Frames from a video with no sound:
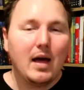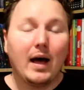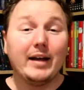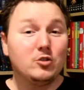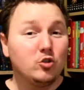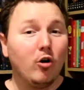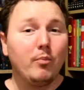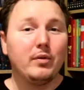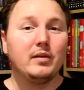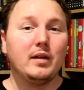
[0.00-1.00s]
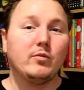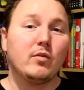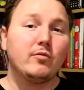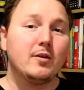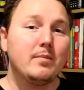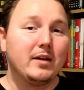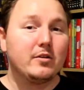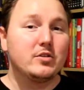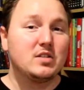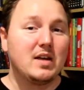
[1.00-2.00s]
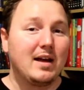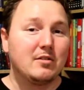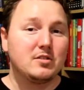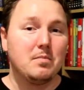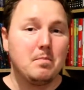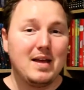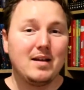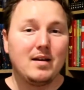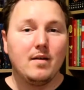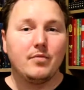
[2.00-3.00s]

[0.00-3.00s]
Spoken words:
I don't believe the filmmakers set out to make